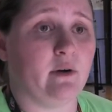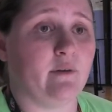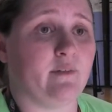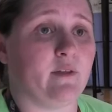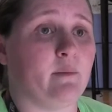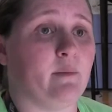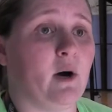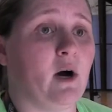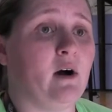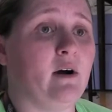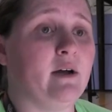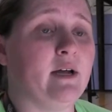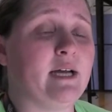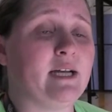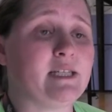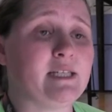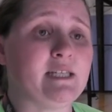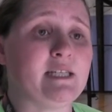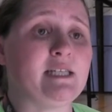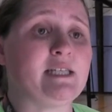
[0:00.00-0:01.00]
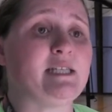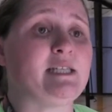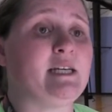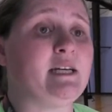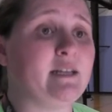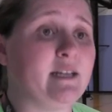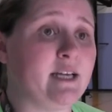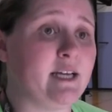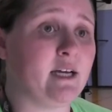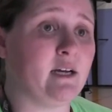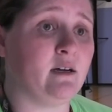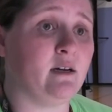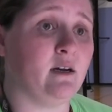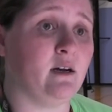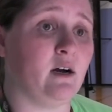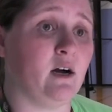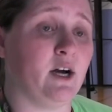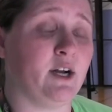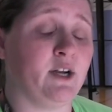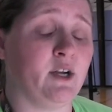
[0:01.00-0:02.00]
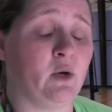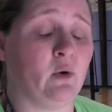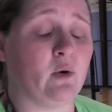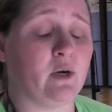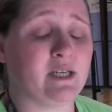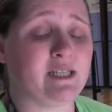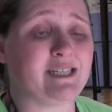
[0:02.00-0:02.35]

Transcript: if the ball hits the ceiling on your